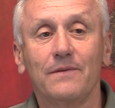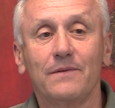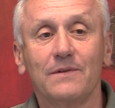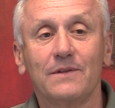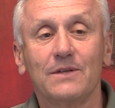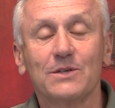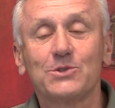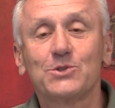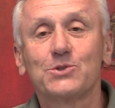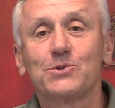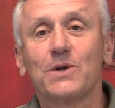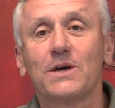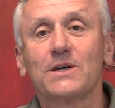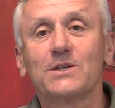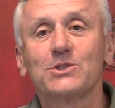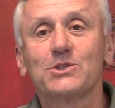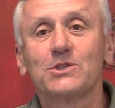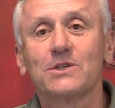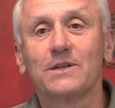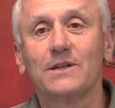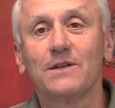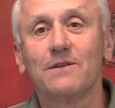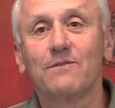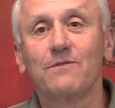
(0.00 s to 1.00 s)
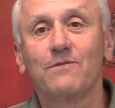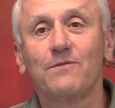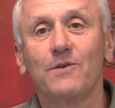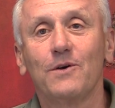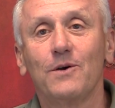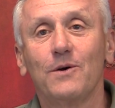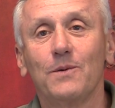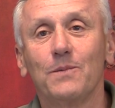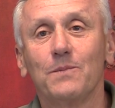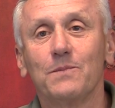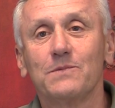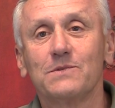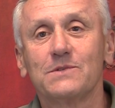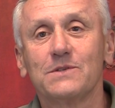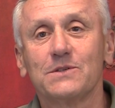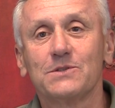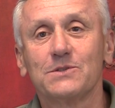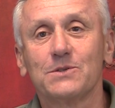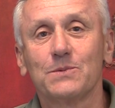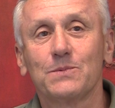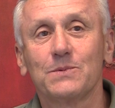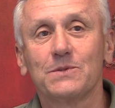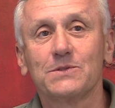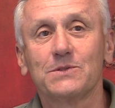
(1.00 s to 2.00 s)
destruction in films
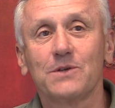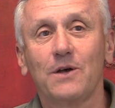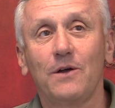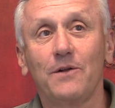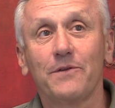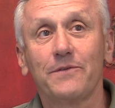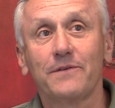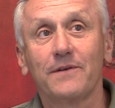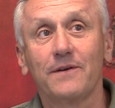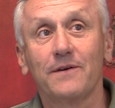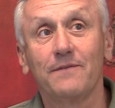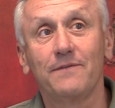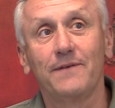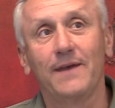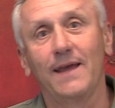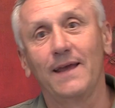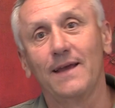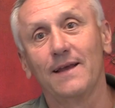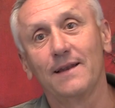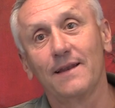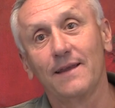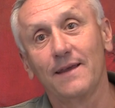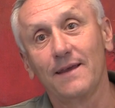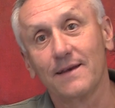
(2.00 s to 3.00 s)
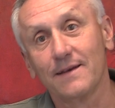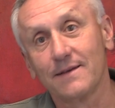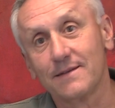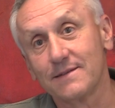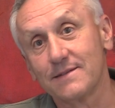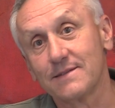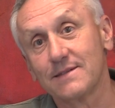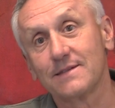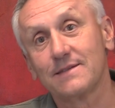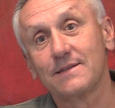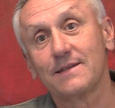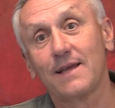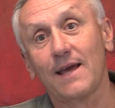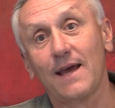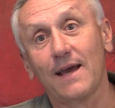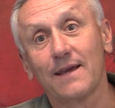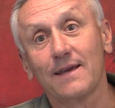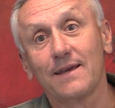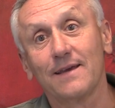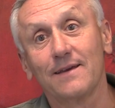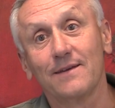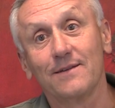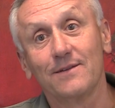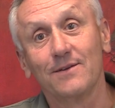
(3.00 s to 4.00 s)
as a result of aliens
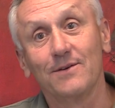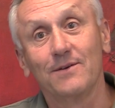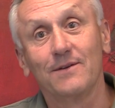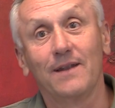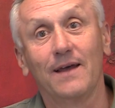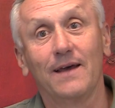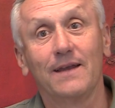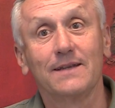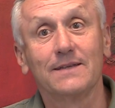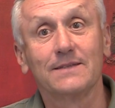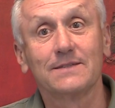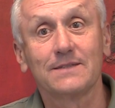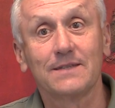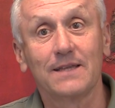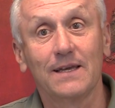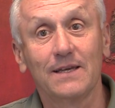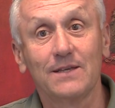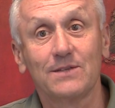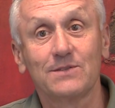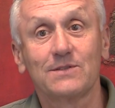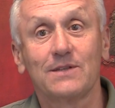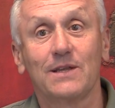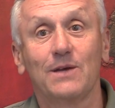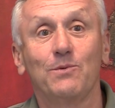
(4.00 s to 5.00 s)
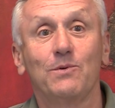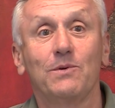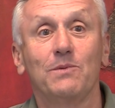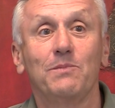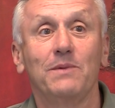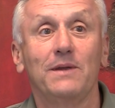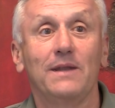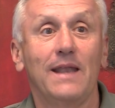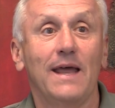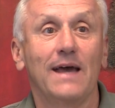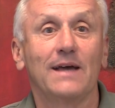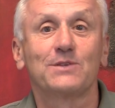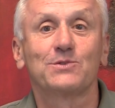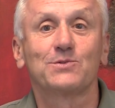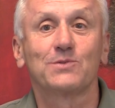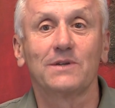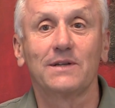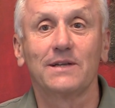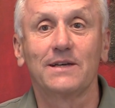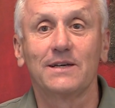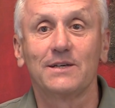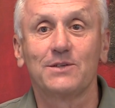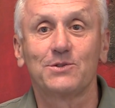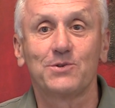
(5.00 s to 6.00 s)
attacking the United States, they would be
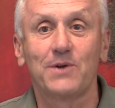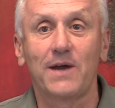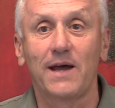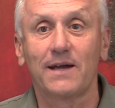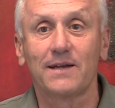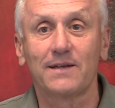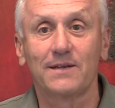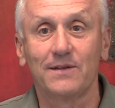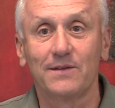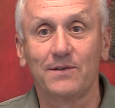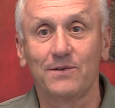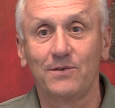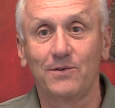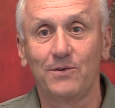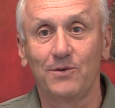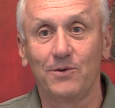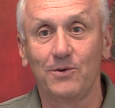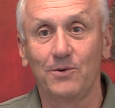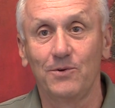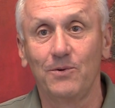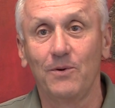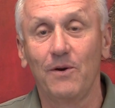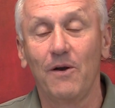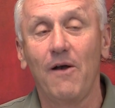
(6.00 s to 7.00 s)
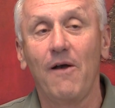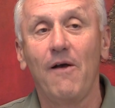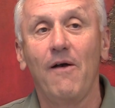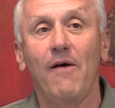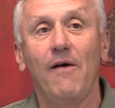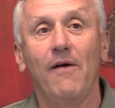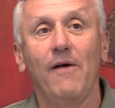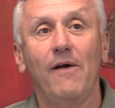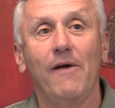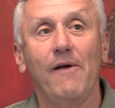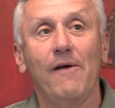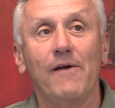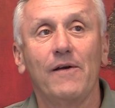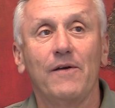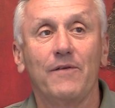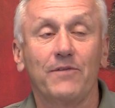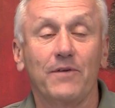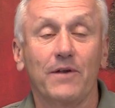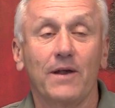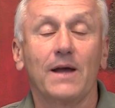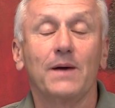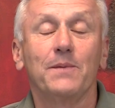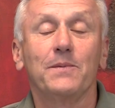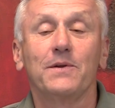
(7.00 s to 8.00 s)
naturally attracted to, if
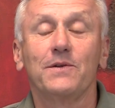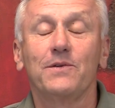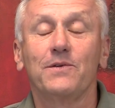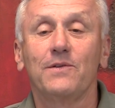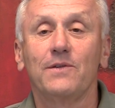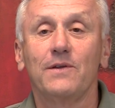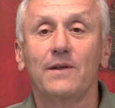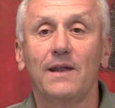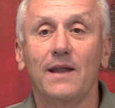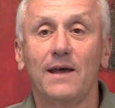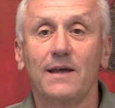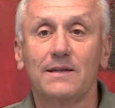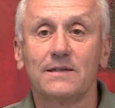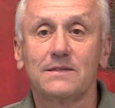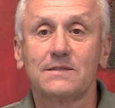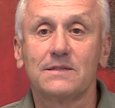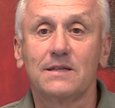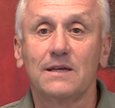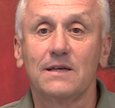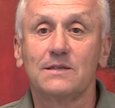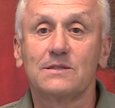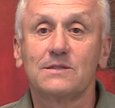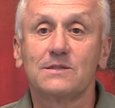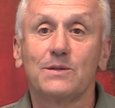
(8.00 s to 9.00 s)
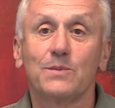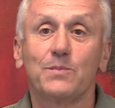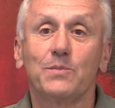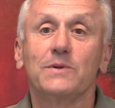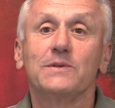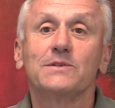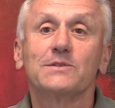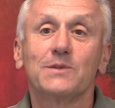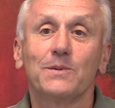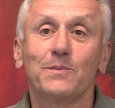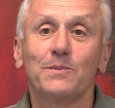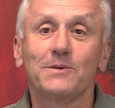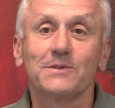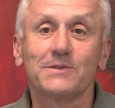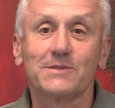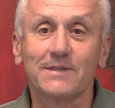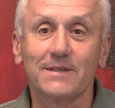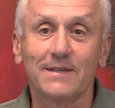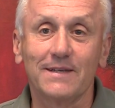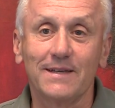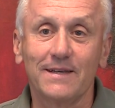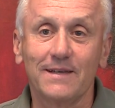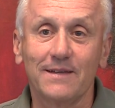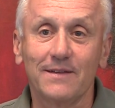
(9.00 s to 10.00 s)
they're coming to the United States, the principal
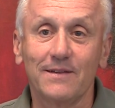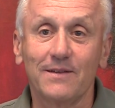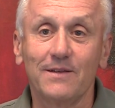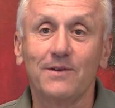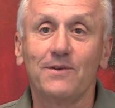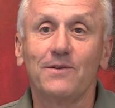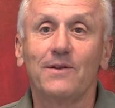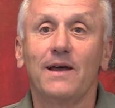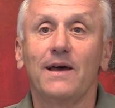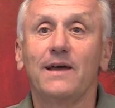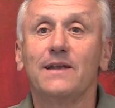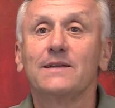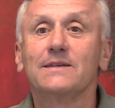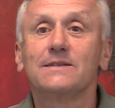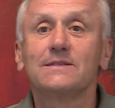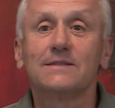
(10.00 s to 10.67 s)
city in the United